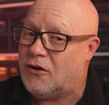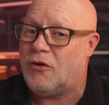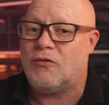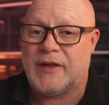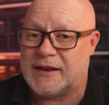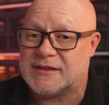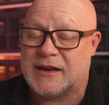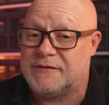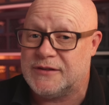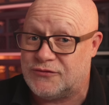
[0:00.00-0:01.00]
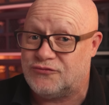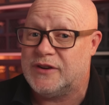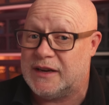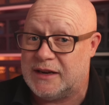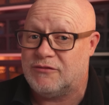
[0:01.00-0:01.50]
all that stuff is
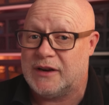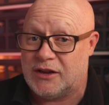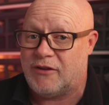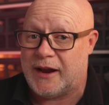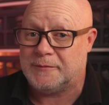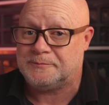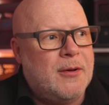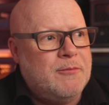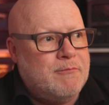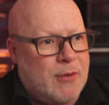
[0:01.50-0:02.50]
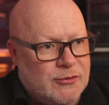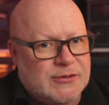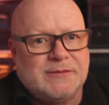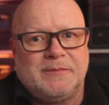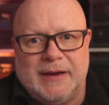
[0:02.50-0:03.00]
really, really great. But
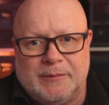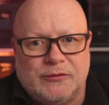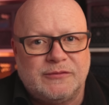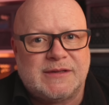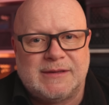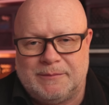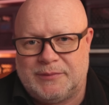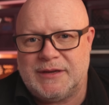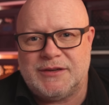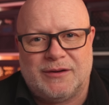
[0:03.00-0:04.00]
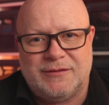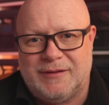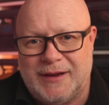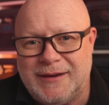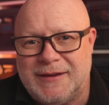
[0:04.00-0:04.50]
most people simply don't
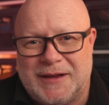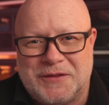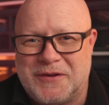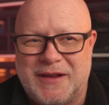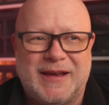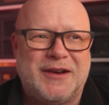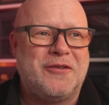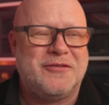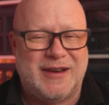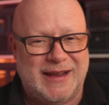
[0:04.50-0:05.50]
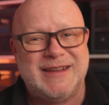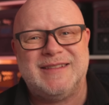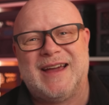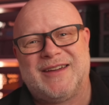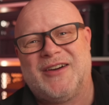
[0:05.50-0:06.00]
need tethering. They don't need
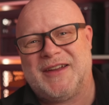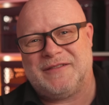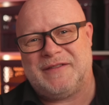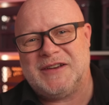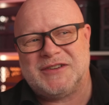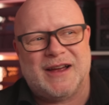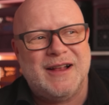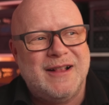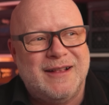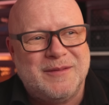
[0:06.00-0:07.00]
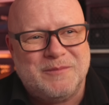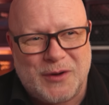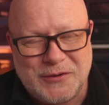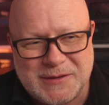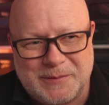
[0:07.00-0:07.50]
that kind of feature.
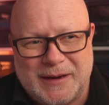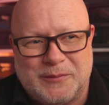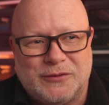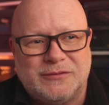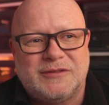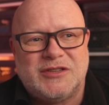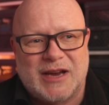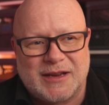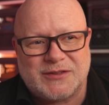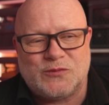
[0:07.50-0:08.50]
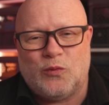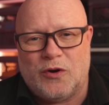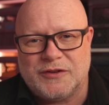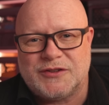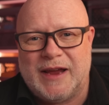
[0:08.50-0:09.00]
Most people just
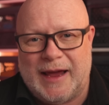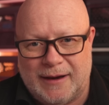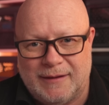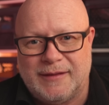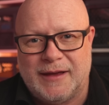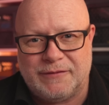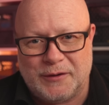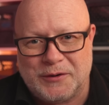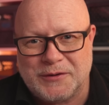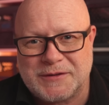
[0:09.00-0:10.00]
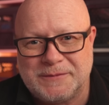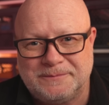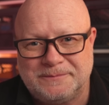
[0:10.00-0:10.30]
want to edit their photos.